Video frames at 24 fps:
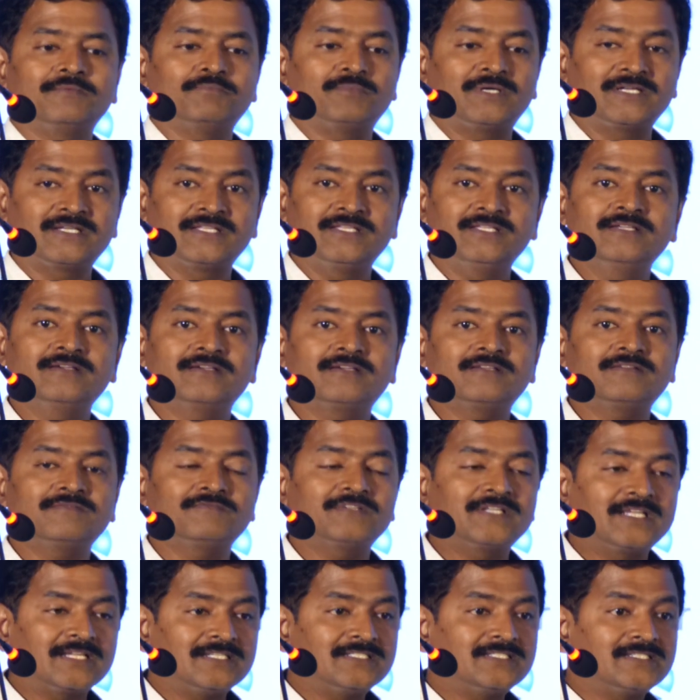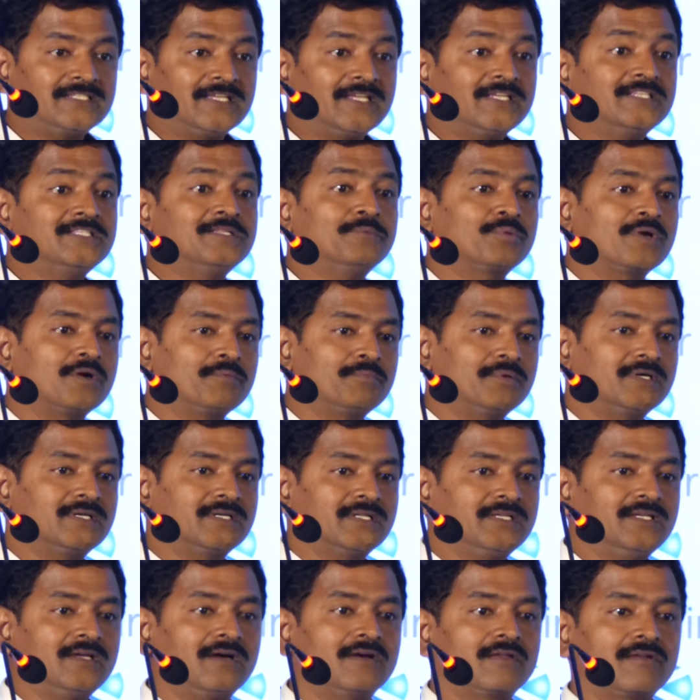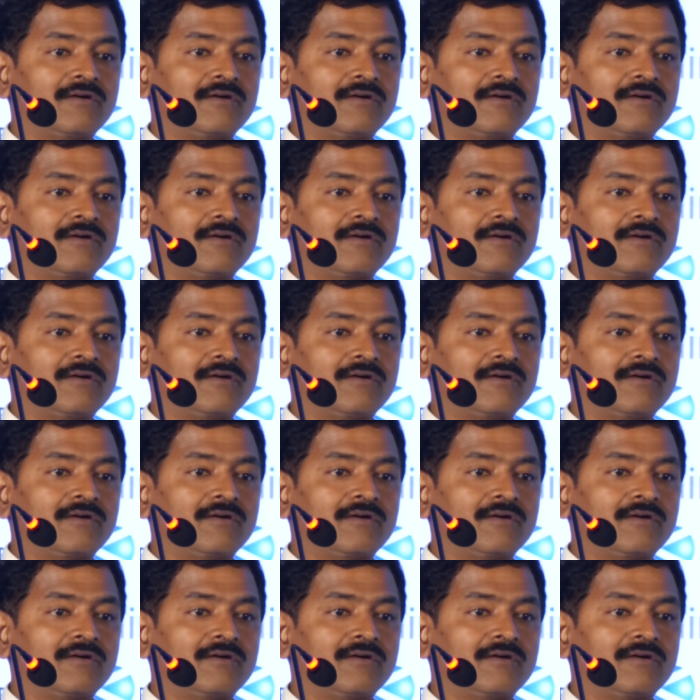but here we can change the property or